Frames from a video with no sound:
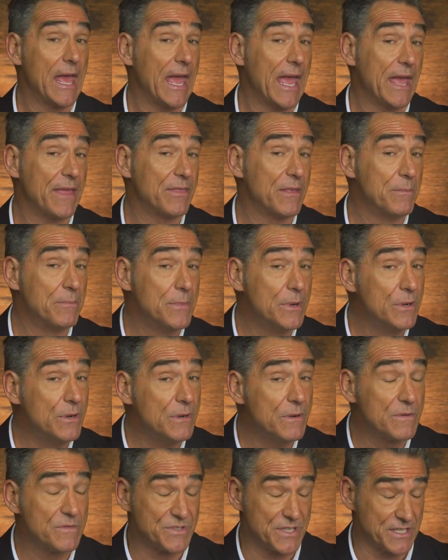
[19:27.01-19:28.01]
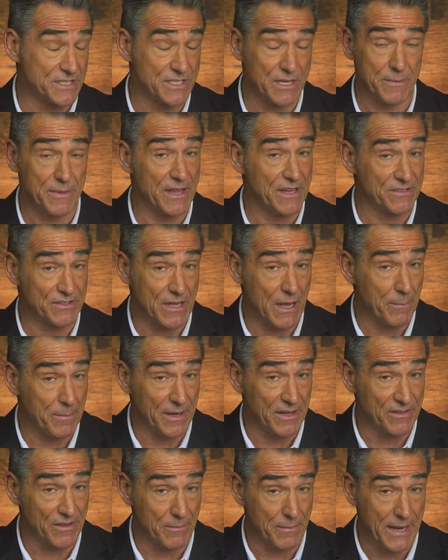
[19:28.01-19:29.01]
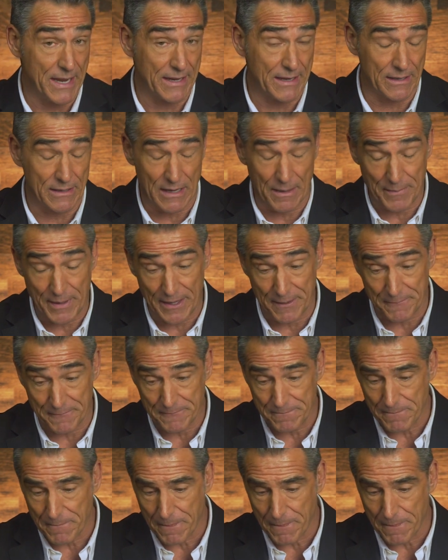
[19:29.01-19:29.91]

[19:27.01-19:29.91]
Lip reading: and the moves that some of these companies are making, I mean,